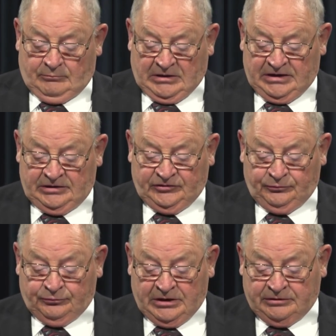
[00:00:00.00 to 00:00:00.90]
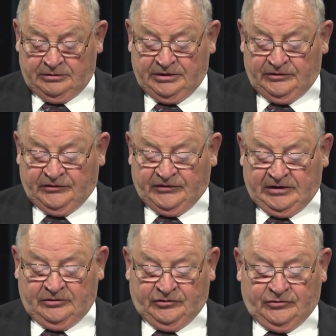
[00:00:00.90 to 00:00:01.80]
My record in the
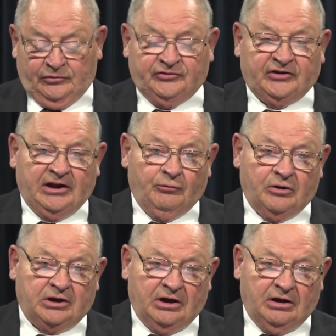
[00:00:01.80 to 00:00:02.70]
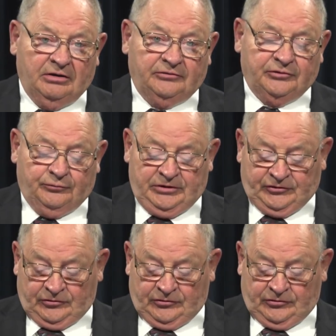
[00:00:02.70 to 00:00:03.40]
Senate shows that I work hard to reach